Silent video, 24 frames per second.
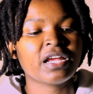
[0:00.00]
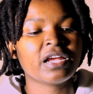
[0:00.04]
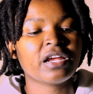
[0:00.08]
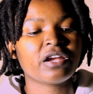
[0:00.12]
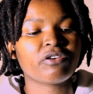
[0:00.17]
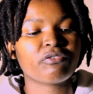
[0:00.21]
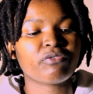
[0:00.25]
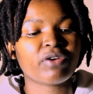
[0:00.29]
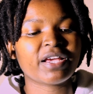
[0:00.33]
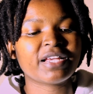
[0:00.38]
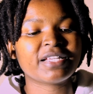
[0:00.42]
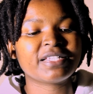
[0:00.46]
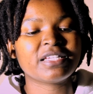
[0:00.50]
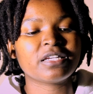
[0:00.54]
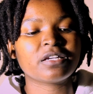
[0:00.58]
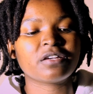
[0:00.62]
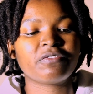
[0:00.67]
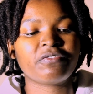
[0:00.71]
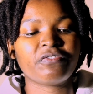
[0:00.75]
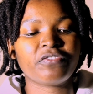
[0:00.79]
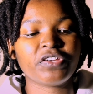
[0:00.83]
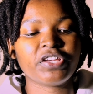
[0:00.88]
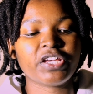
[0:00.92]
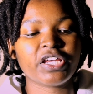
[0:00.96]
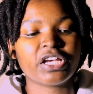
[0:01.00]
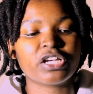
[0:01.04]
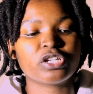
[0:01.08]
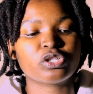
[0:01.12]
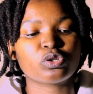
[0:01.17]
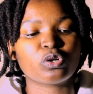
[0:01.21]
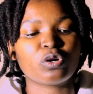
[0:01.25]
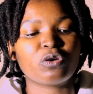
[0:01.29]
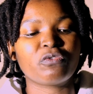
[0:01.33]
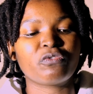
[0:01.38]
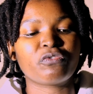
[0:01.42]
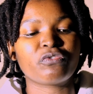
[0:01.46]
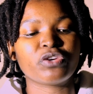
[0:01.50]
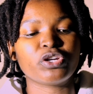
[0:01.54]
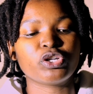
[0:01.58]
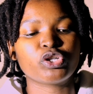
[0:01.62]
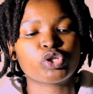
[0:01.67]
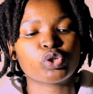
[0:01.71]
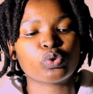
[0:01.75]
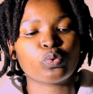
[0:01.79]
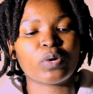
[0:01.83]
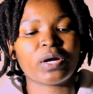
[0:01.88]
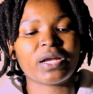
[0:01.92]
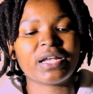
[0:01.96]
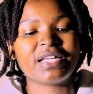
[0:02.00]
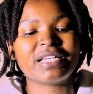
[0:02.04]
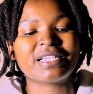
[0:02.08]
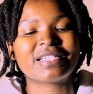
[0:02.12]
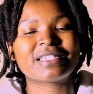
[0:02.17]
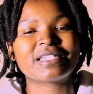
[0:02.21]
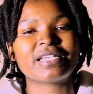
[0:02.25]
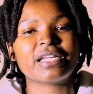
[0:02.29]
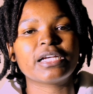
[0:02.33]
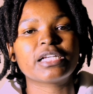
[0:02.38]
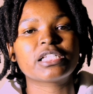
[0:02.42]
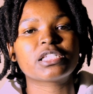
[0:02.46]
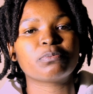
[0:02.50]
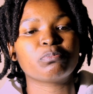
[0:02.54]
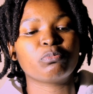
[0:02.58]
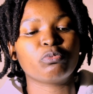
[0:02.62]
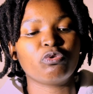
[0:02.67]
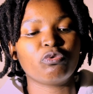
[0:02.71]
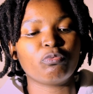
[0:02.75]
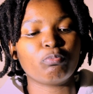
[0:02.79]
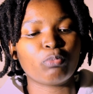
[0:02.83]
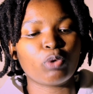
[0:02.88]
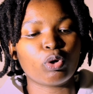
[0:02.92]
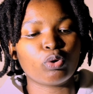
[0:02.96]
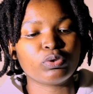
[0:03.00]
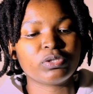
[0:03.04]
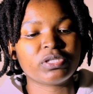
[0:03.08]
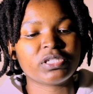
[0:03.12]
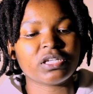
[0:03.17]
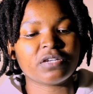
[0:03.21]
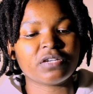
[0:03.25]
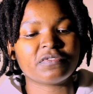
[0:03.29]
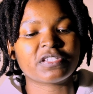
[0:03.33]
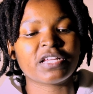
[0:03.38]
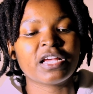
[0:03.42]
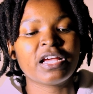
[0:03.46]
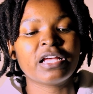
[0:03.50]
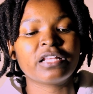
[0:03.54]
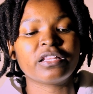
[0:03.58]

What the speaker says: raising fears of ritualistic motives.